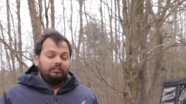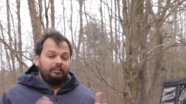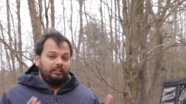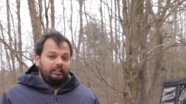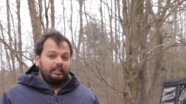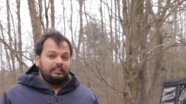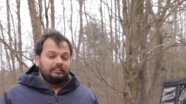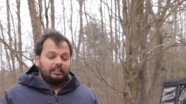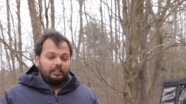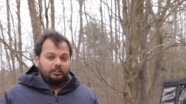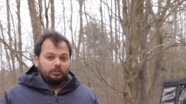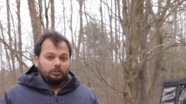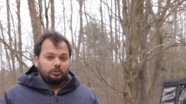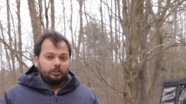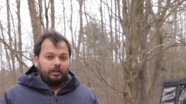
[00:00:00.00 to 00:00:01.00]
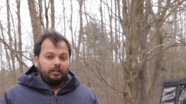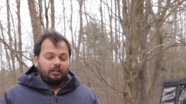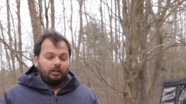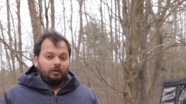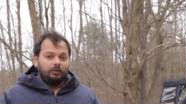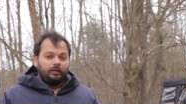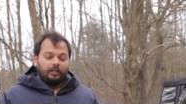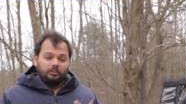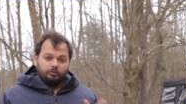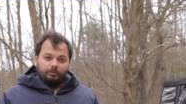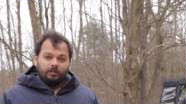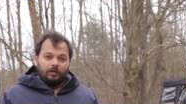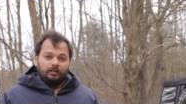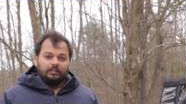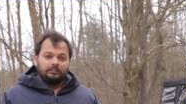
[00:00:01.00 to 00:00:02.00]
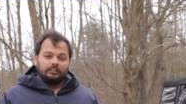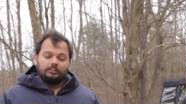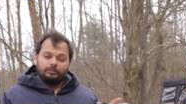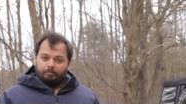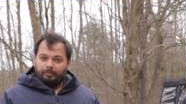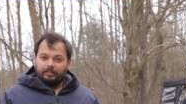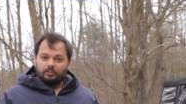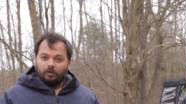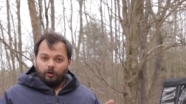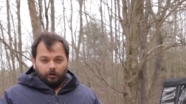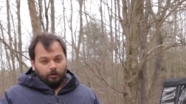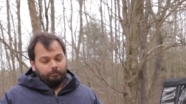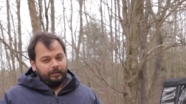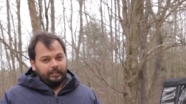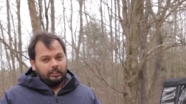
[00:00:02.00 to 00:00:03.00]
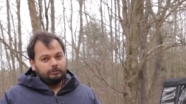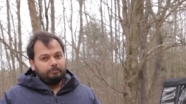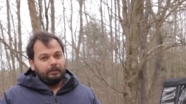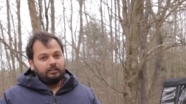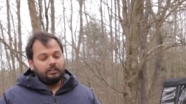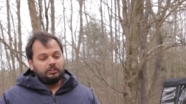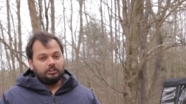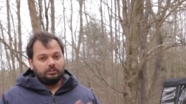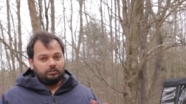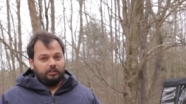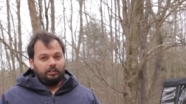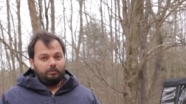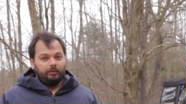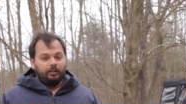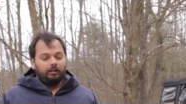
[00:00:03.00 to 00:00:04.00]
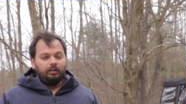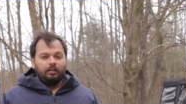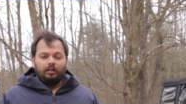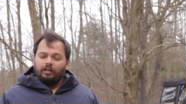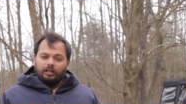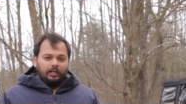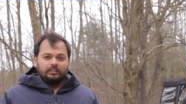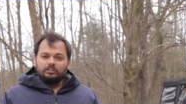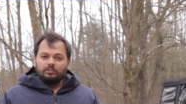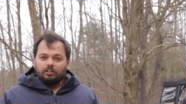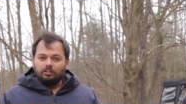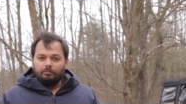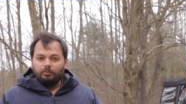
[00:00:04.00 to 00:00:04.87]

really excited to try it out and to be honest, it's met all my expectations really well. It's not the